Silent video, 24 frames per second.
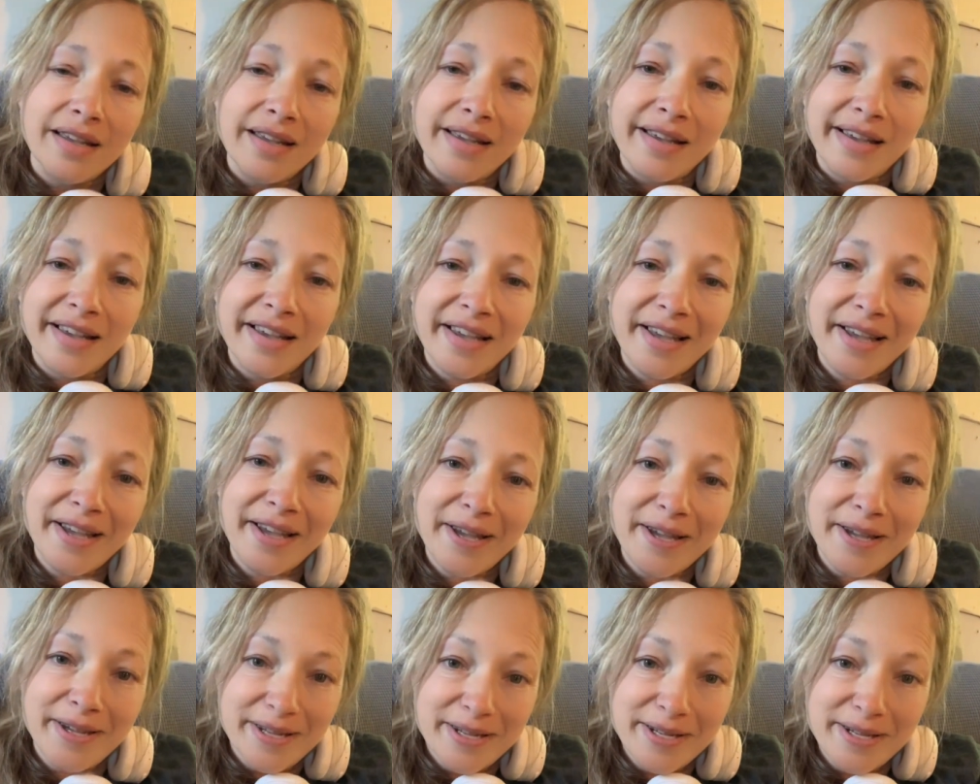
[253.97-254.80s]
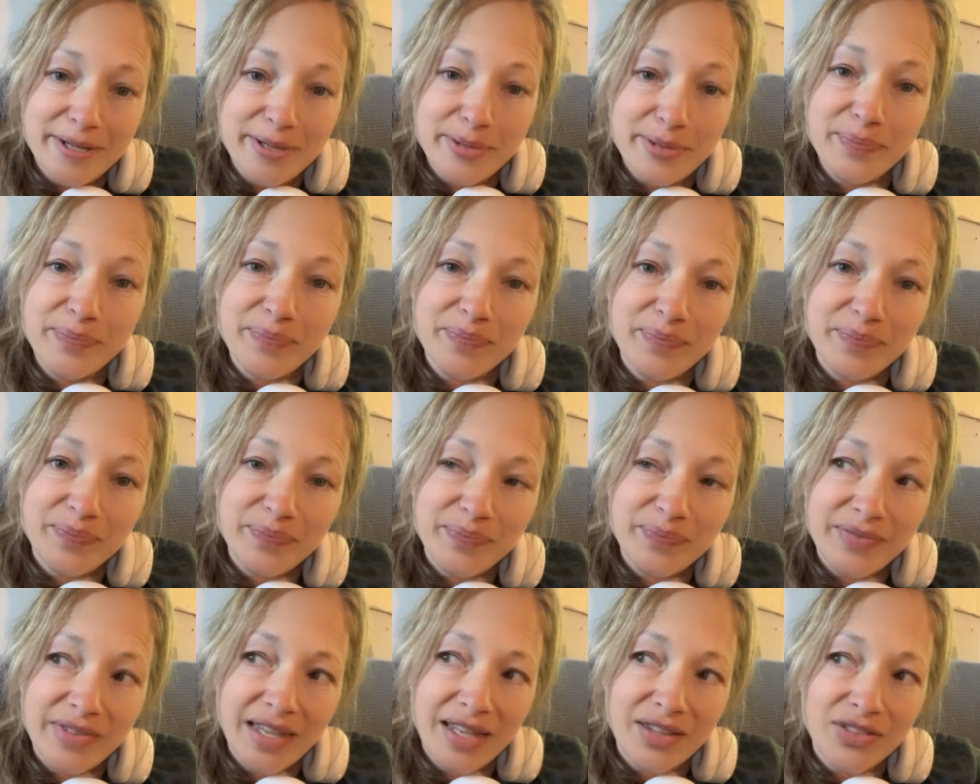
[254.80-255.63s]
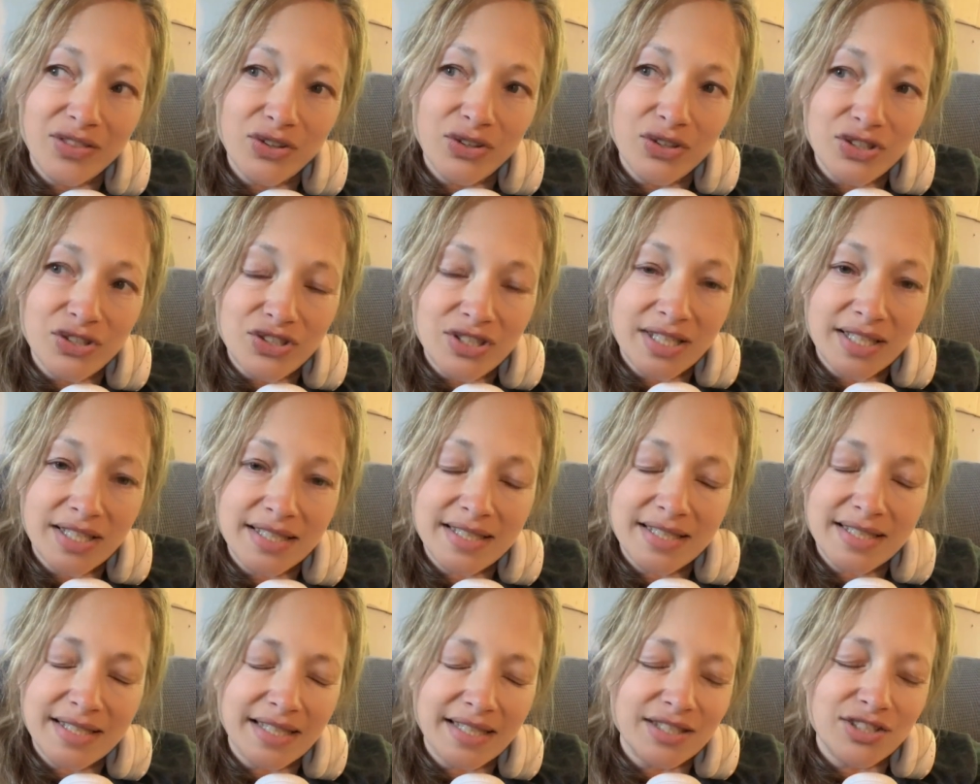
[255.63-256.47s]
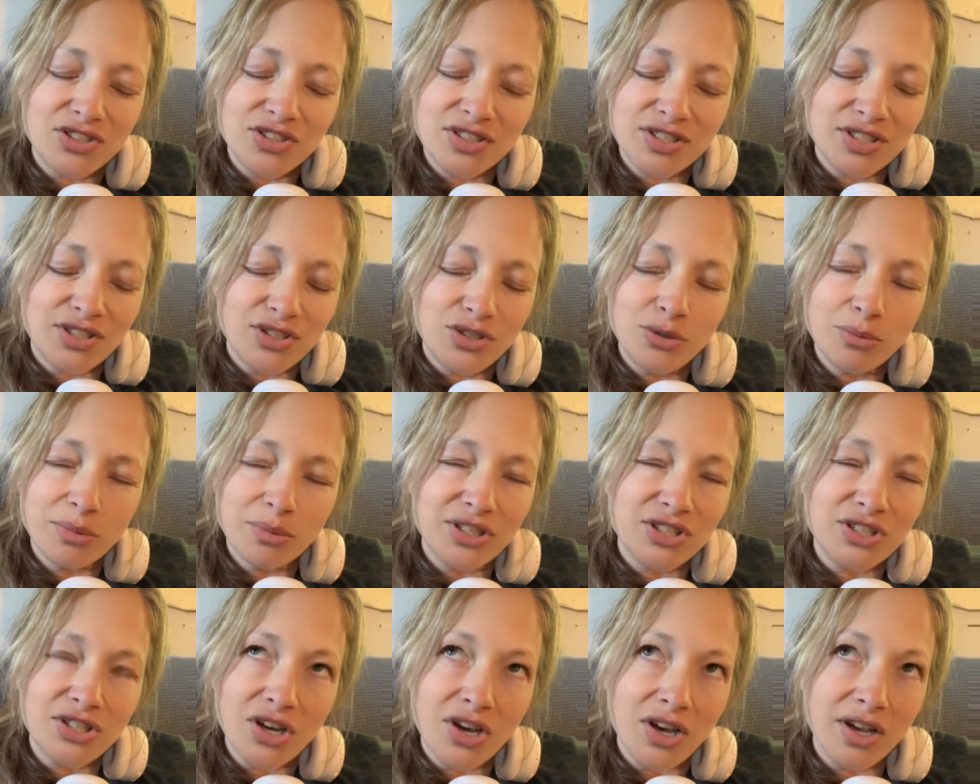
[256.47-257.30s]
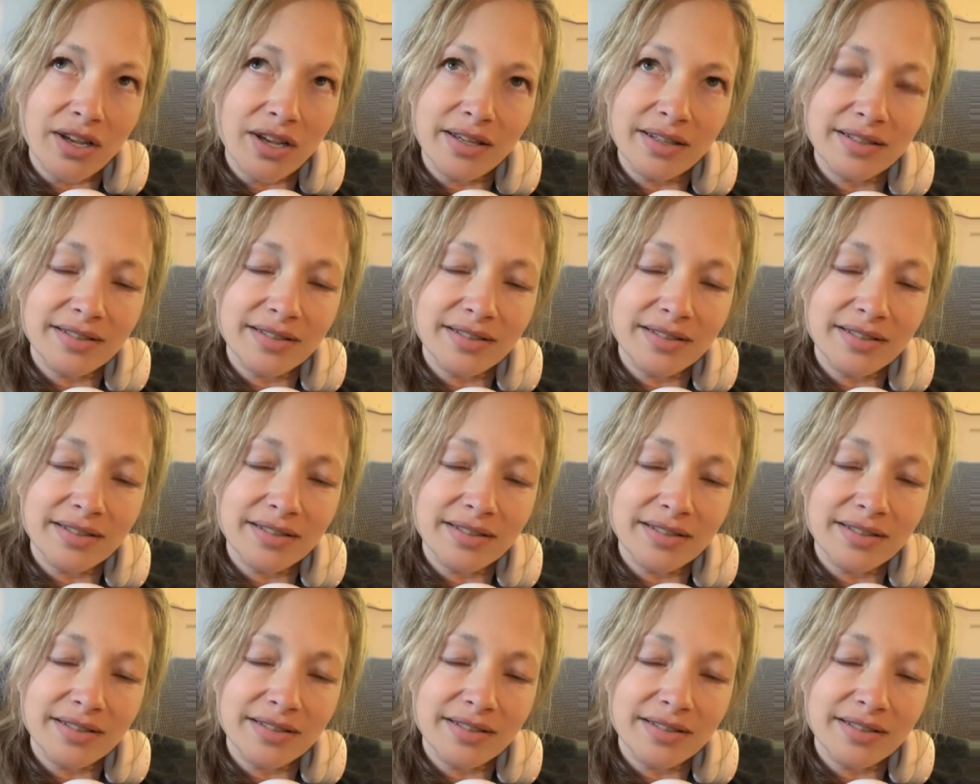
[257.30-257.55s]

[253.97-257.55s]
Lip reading: That it's just too much dog.